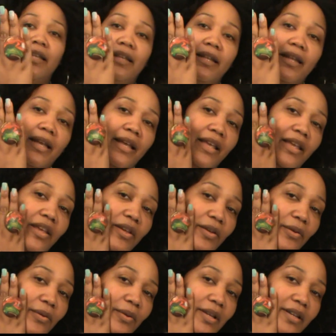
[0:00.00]
Isn't that
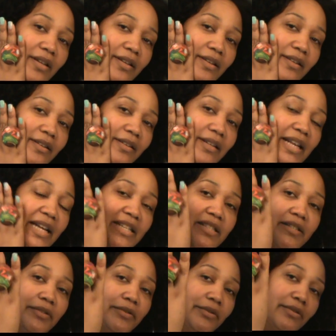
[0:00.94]
cute?
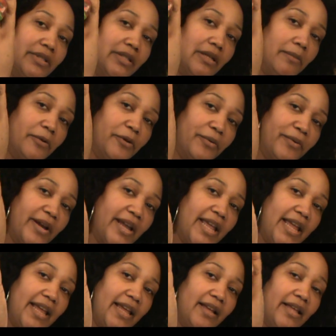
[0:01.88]
Nice little summer
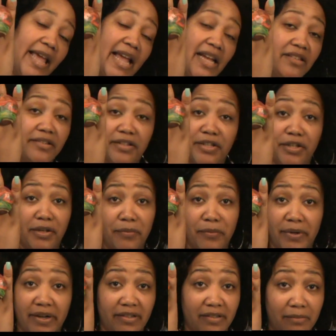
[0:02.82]
ring. Actually, you can
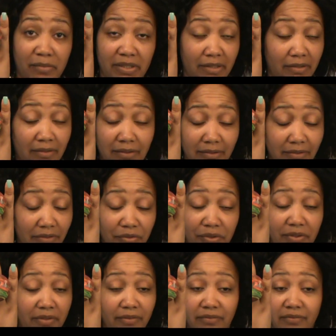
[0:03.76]
wear it
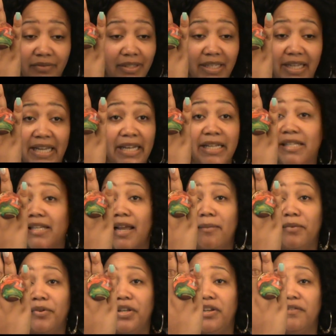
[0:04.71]
during any
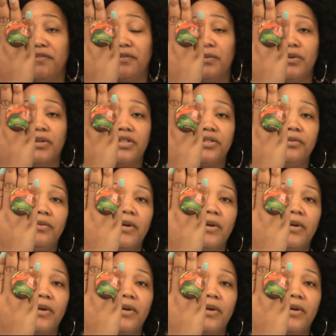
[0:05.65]
time of year if you want to,